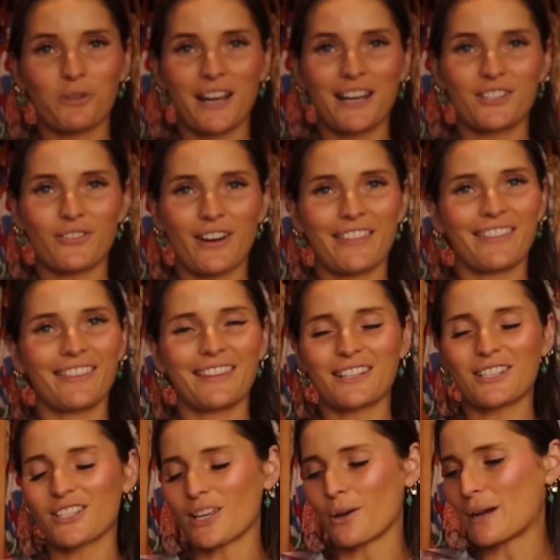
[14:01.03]
brand rather than
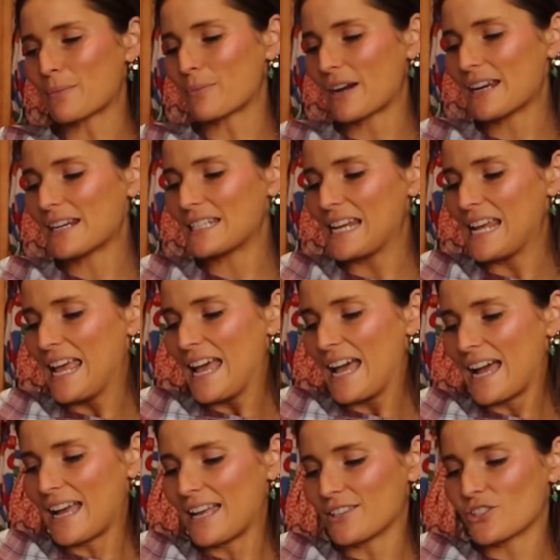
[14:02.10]
a sewing brand,
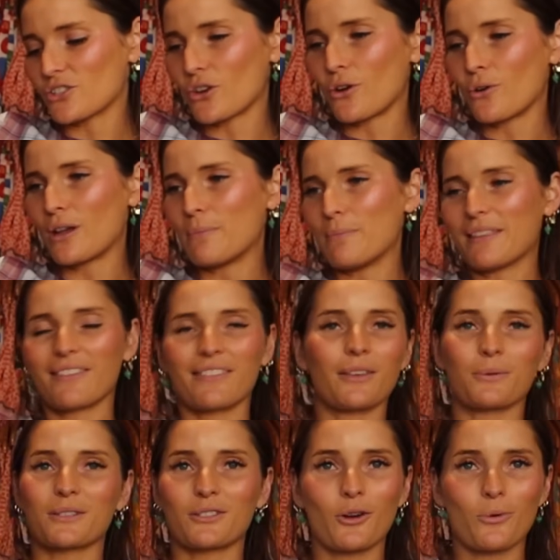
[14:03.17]
and so it meant that
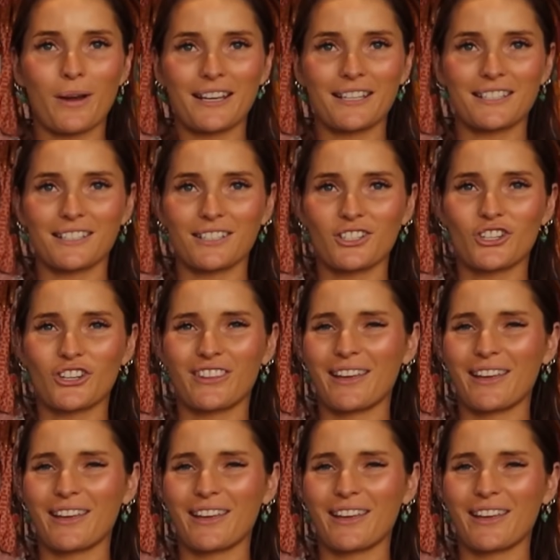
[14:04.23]
there was no wastage.